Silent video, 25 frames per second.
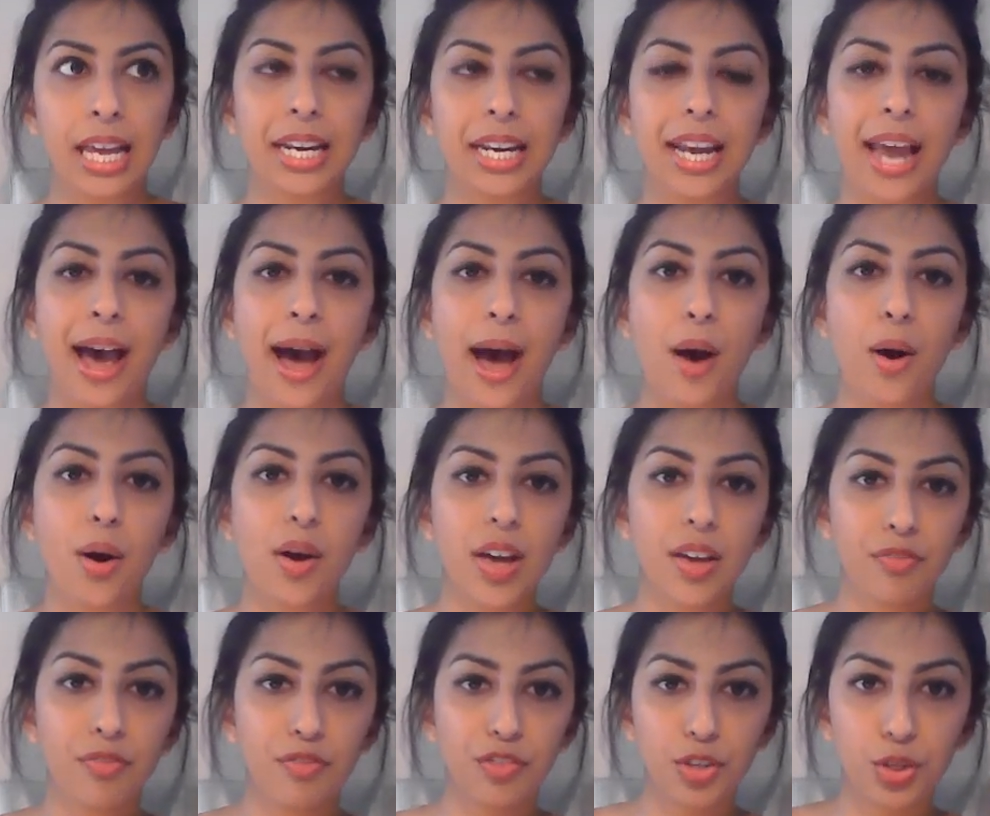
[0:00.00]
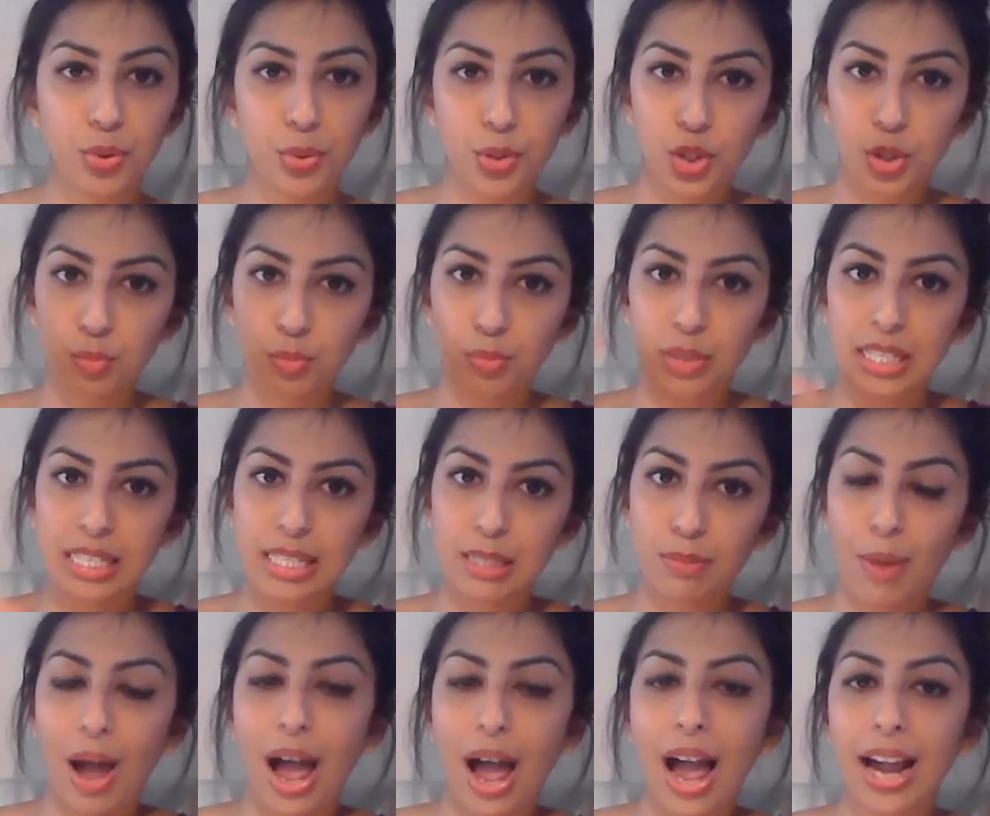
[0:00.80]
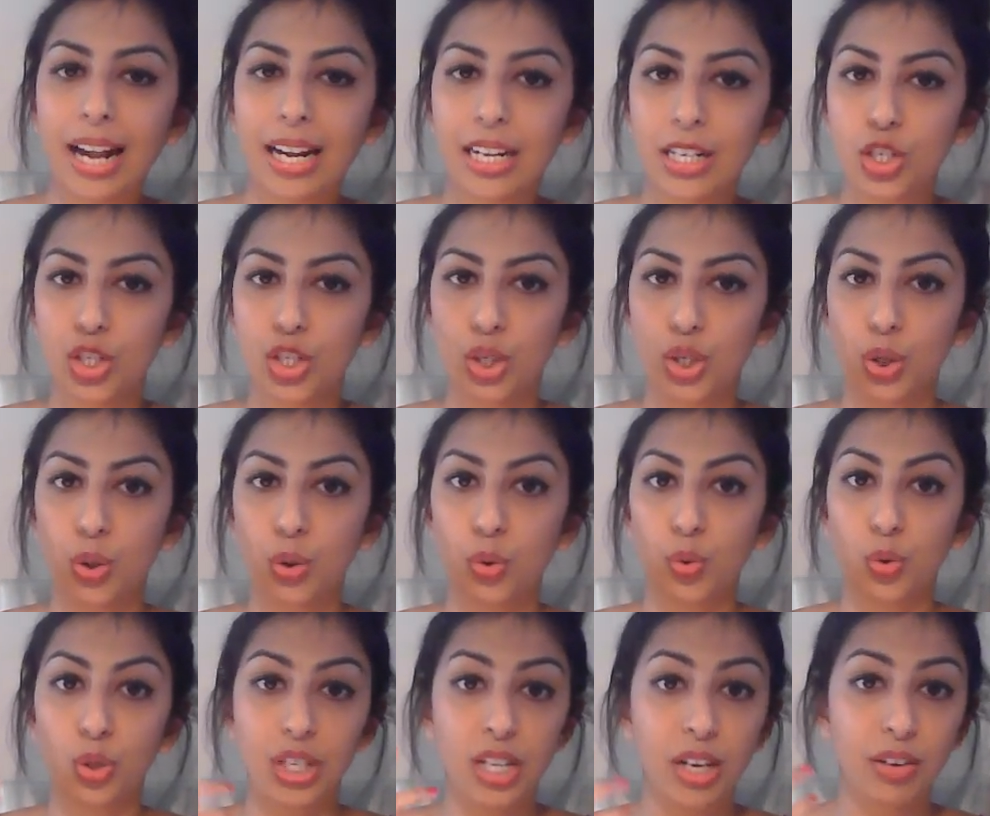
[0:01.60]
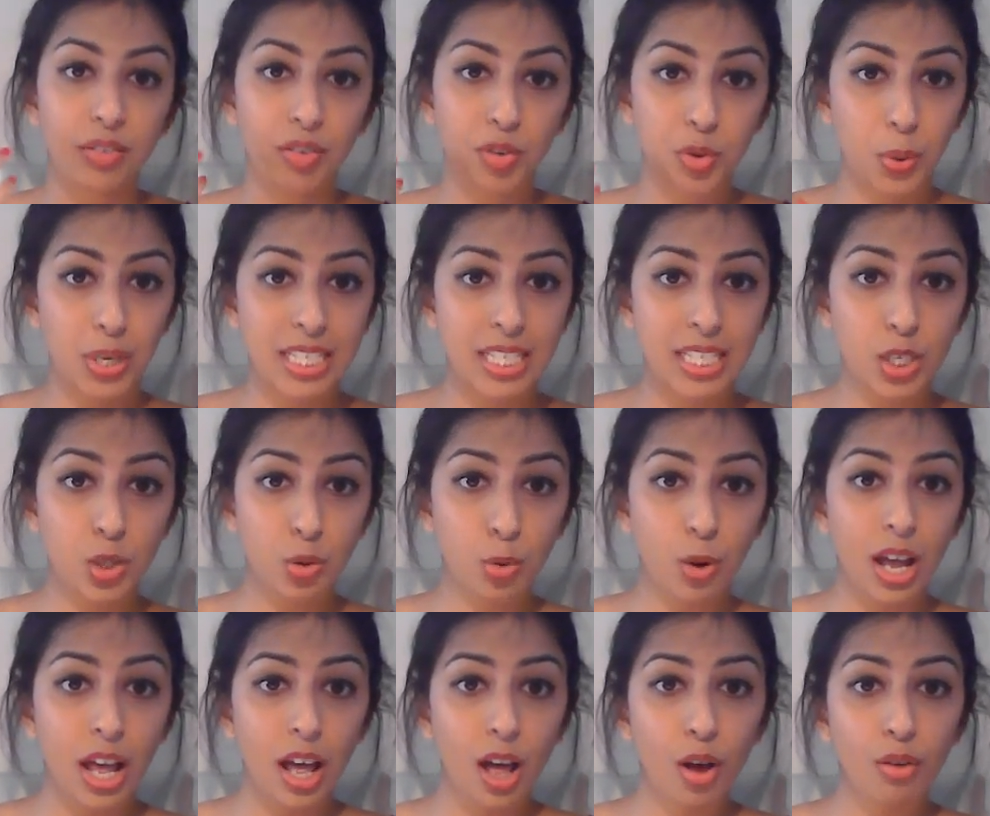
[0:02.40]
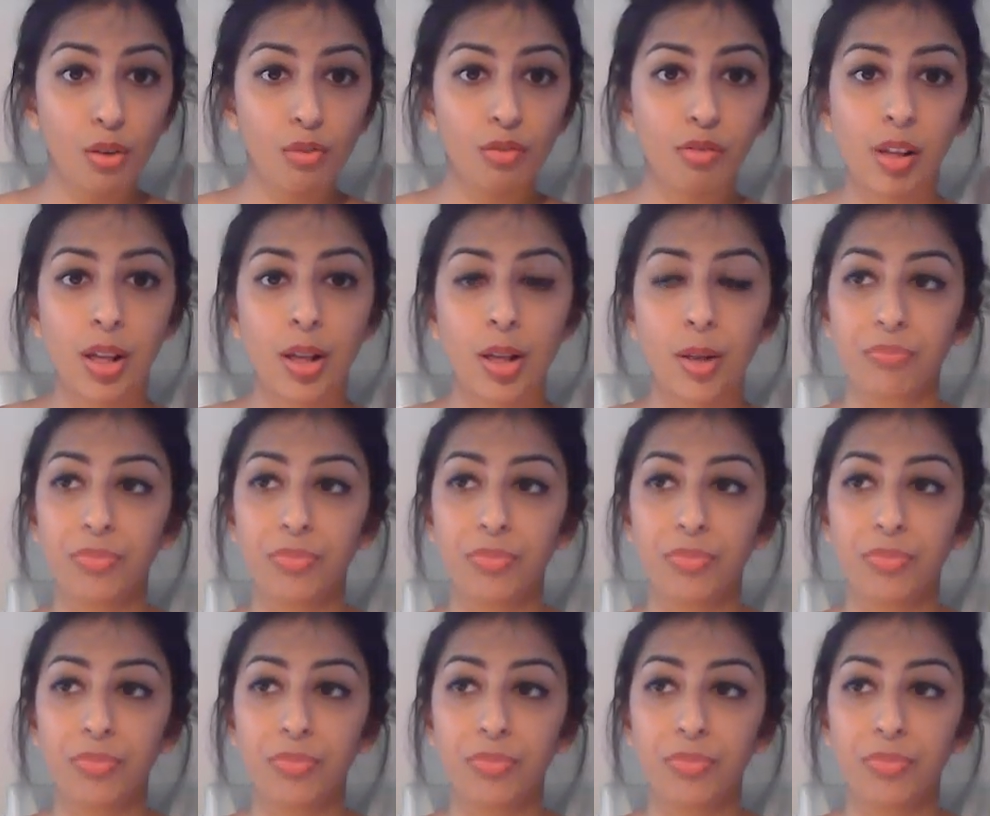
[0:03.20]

Now, if you switch your minds back to the year of 2012,